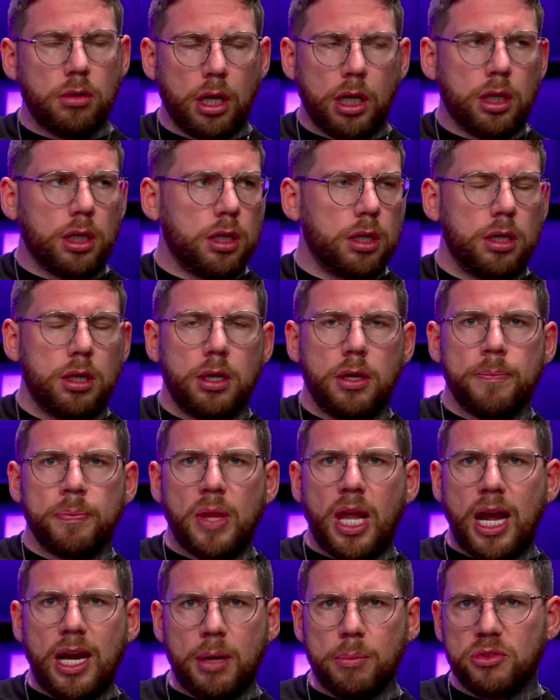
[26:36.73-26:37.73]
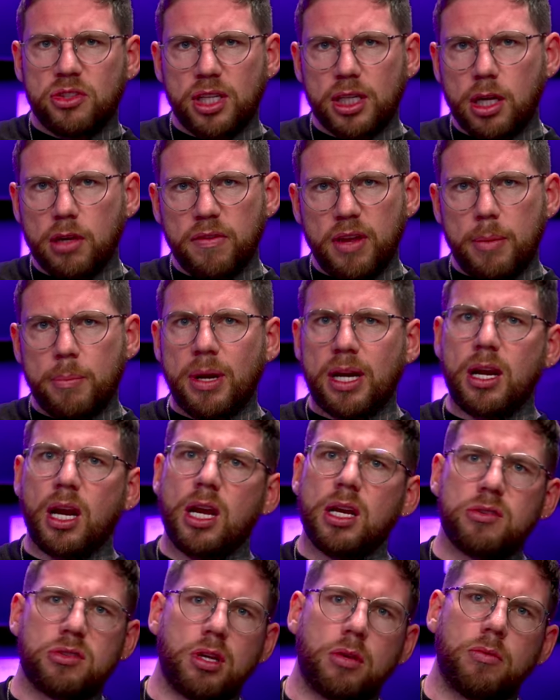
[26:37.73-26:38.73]
Like... And I'm sick of it. My
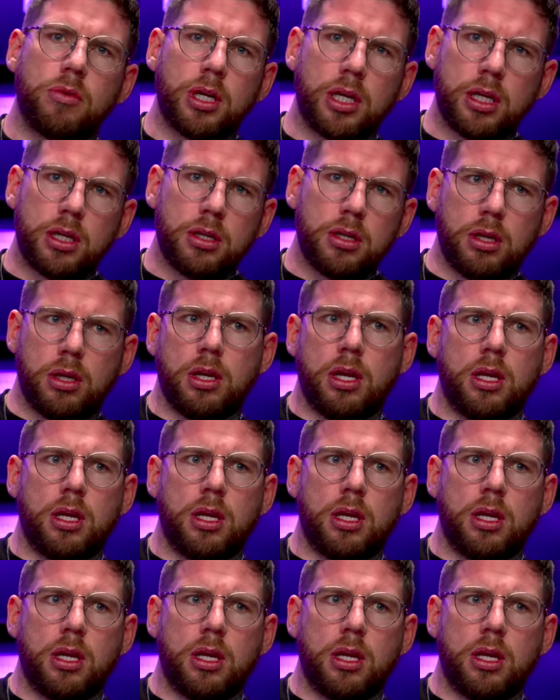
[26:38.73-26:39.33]
clients don't really